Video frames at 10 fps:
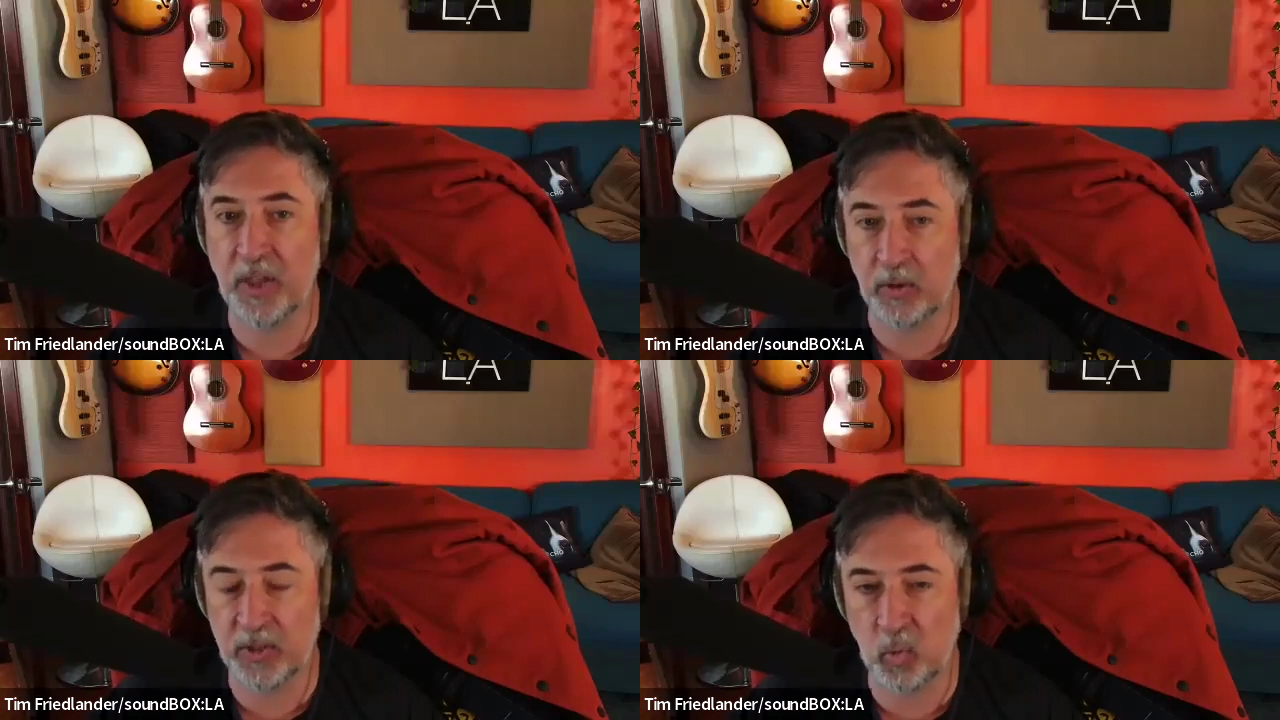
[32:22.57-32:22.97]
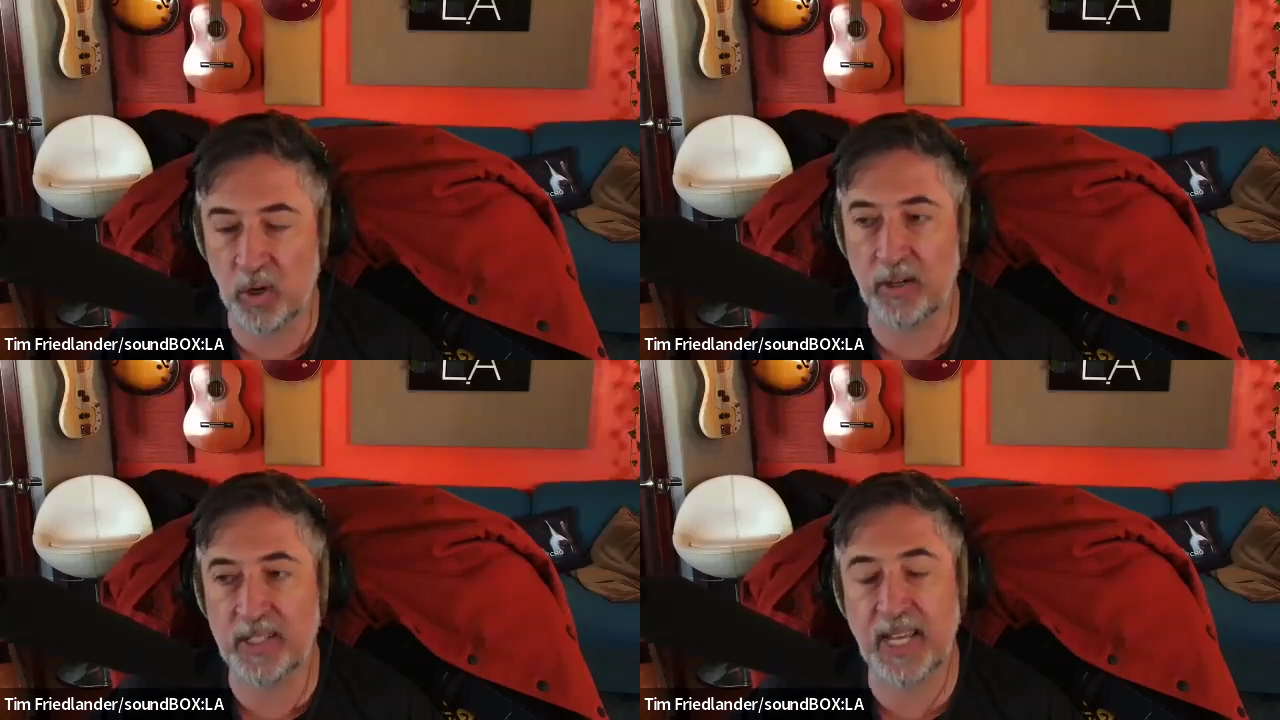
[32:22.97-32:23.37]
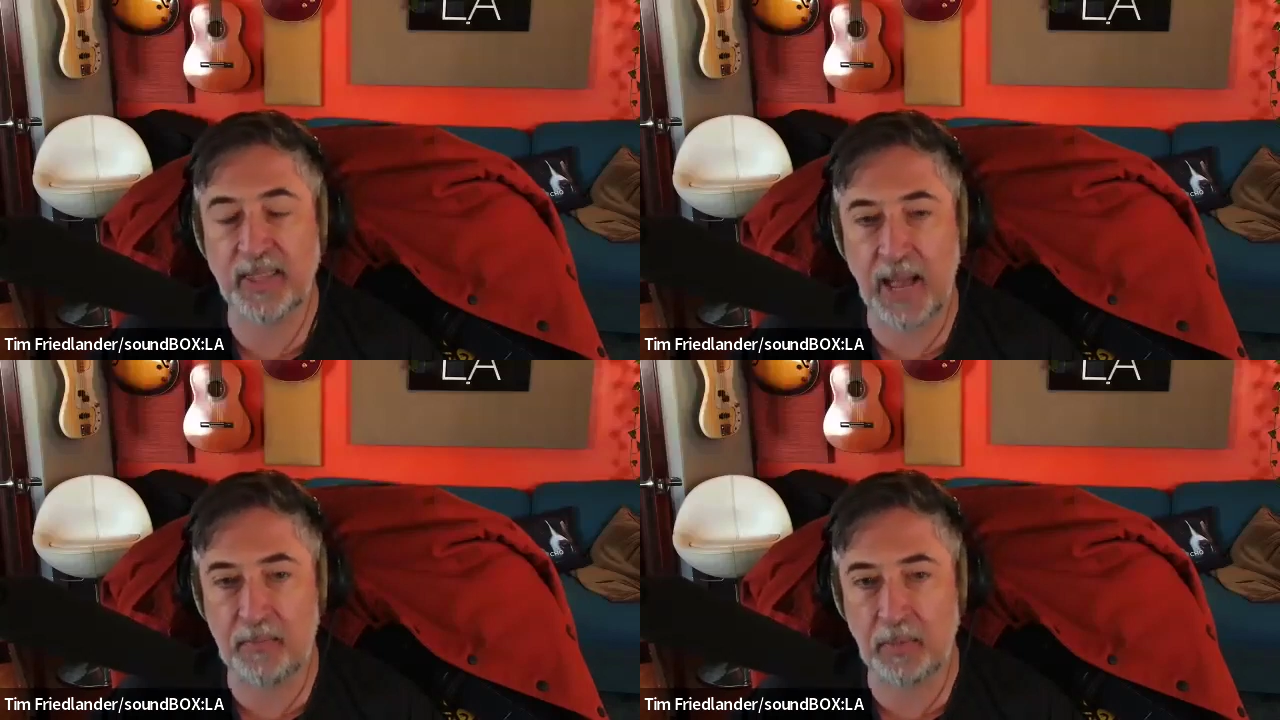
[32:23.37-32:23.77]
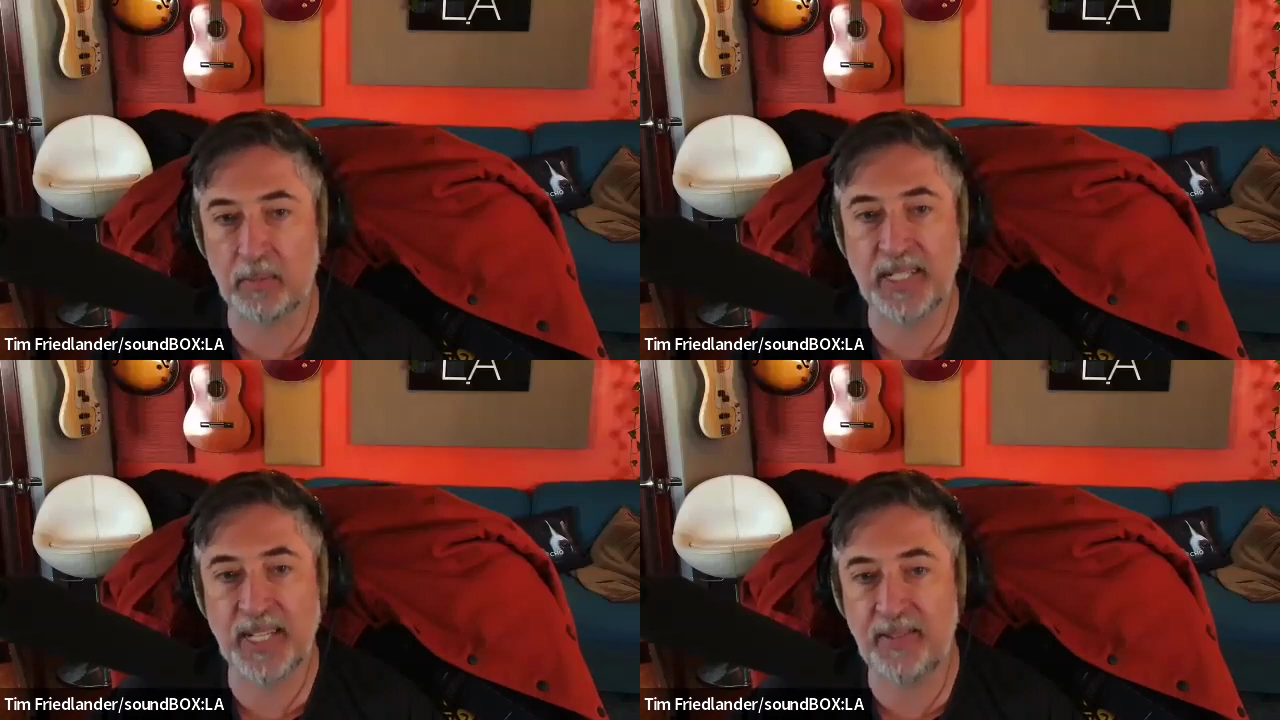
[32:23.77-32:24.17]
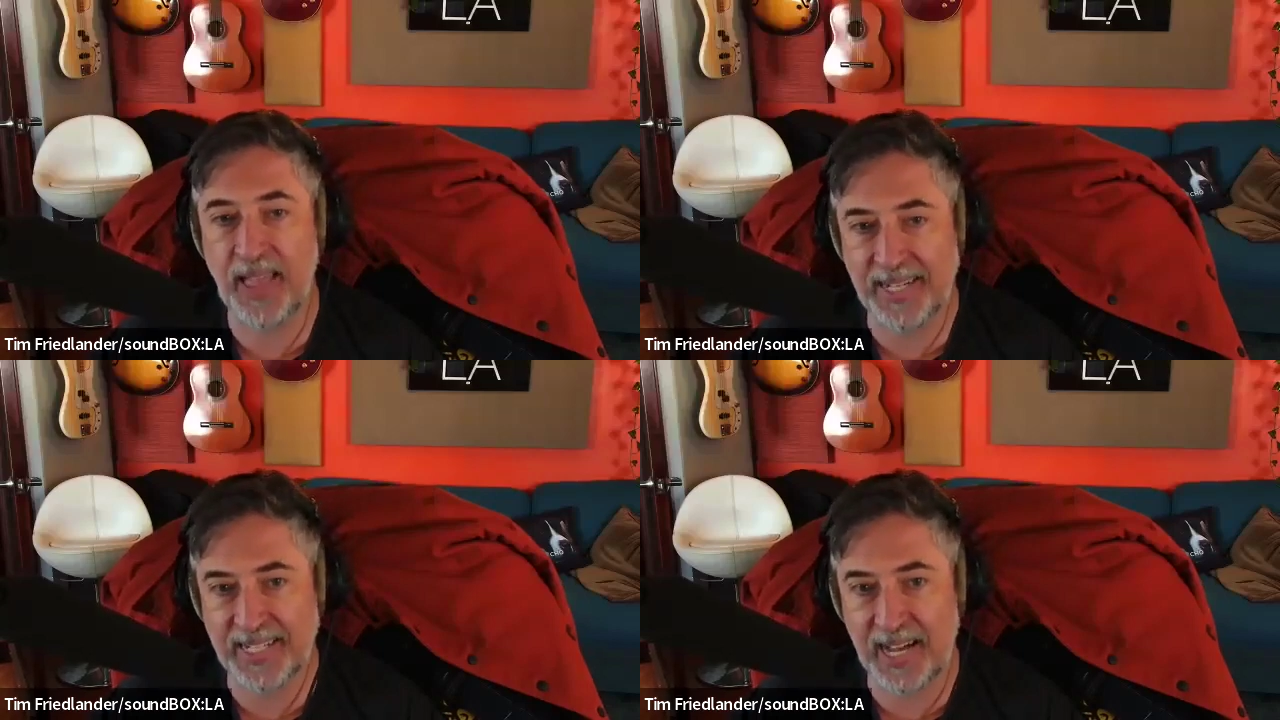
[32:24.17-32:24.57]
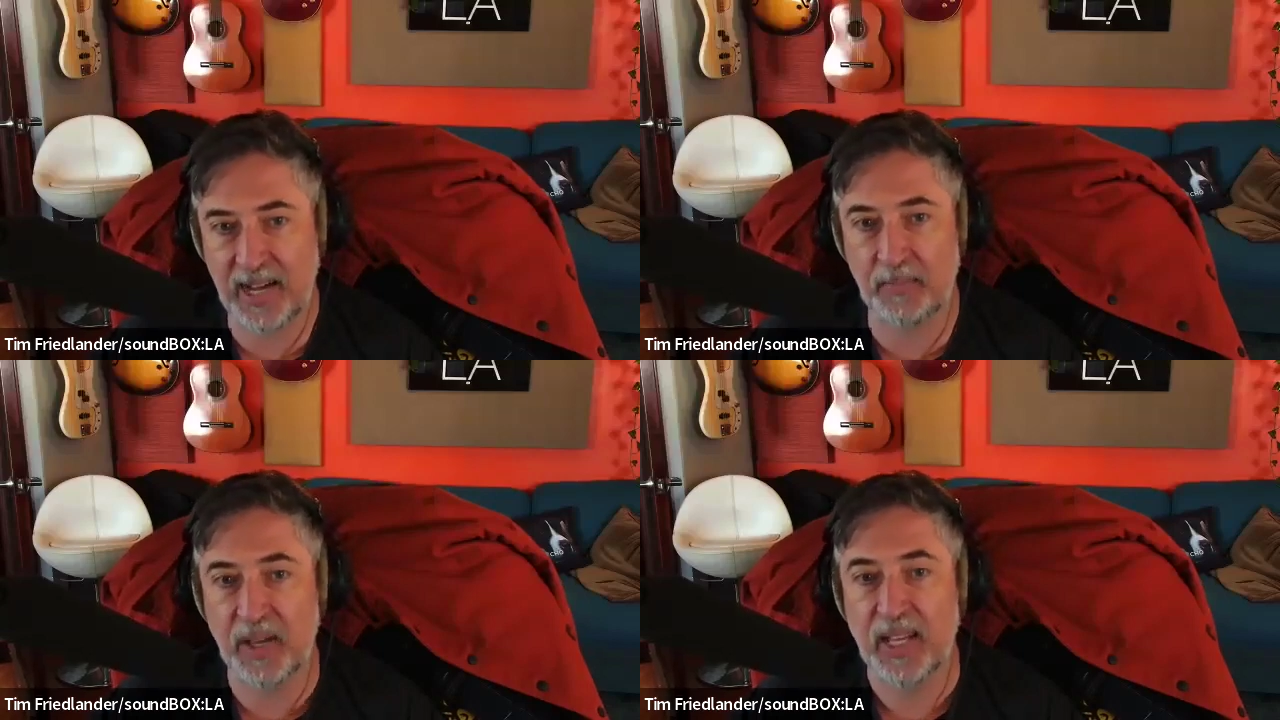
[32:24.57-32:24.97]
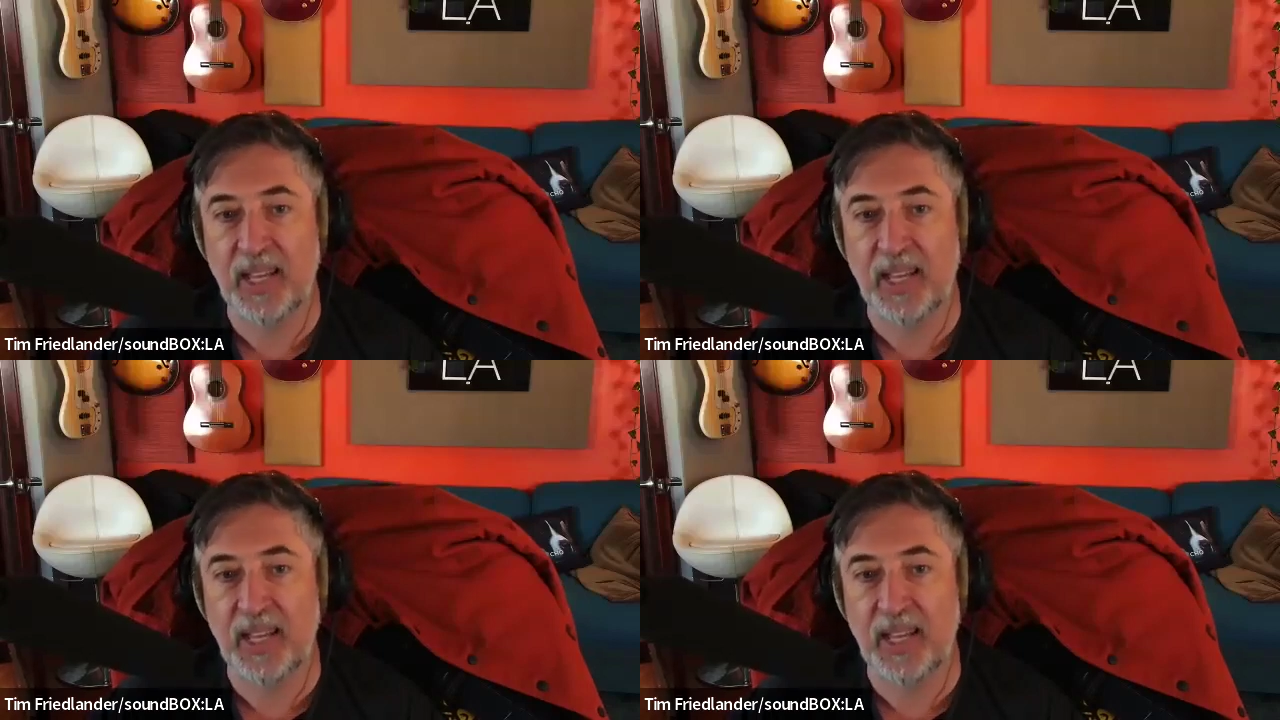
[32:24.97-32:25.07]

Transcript: those words at that moment, in that time,